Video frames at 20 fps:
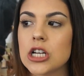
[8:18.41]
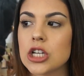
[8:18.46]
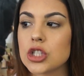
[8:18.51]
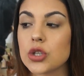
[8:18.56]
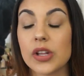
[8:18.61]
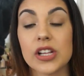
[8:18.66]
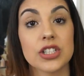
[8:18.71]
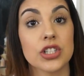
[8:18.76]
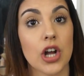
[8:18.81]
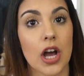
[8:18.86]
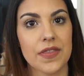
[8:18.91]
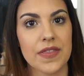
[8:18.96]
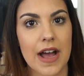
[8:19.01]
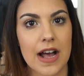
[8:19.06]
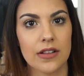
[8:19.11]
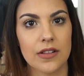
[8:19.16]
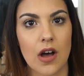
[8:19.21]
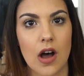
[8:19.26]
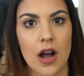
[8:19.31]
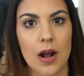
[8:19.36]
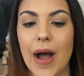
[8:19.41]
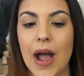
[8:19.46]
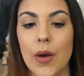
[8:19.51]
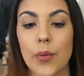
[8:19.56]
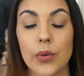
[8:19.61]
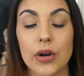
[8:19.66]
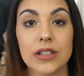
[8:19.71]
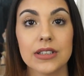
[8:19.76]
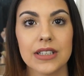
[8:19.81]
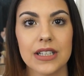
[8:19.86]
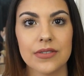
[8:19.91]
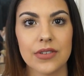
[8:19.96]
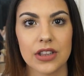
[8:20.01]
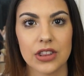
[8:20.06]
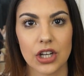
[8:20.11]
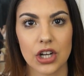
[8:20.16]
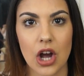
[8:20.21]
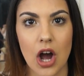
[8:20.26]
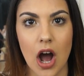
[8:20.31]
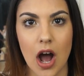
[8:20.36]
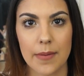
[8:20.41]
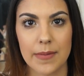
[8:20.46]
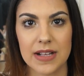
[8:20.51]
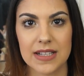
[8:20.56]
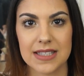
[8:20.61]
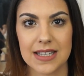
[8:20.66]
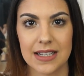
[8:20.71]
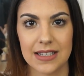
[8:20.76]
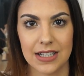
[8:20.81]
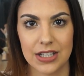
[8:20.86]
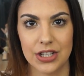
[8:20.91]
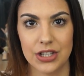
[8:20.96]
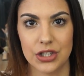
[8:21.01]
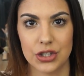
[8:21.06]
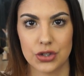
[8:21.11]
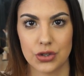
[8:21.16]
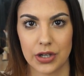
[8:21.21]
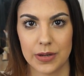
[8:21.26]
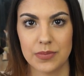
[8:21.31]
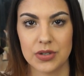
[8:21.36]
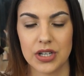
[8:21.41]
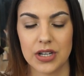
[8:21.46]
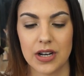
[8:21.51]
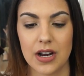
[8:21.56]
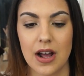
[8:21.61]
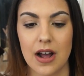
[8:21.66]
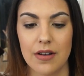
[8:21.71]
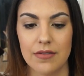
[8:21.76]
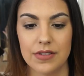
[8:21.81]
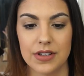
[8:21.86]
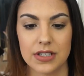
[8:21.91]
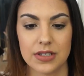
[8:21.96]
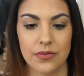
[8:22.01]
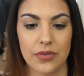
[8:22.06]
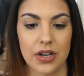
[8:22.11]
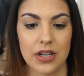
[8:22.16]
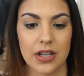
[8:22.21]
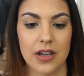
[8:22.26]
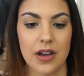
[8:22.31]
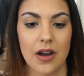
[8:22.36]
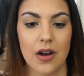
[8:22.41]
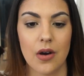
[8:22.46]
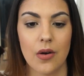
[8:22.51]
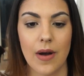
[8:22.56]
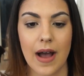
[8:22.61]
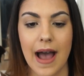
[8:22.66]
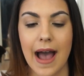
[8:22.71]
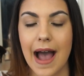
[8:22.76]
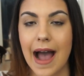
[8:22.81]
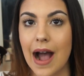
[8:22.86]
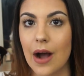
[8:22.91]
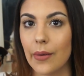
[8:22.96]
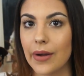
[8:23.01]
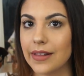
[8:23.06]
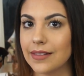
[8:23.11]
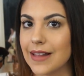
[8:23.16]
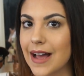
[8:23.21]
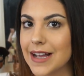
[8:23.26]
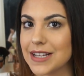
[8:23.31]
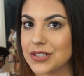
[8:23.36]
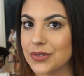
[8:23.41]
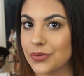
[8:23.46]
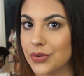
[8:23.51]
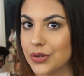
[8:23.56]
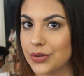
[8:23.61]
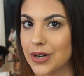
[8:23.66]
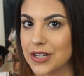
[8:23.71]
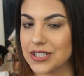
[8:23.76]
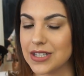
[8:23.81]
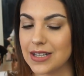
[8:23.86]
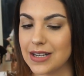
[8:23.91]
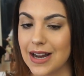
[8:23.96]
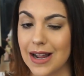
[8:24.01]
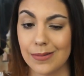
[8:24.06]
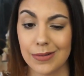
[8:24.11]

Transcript: So it's not that long. I will leave in the comments in the description of this video how it lasted for the rest of the day.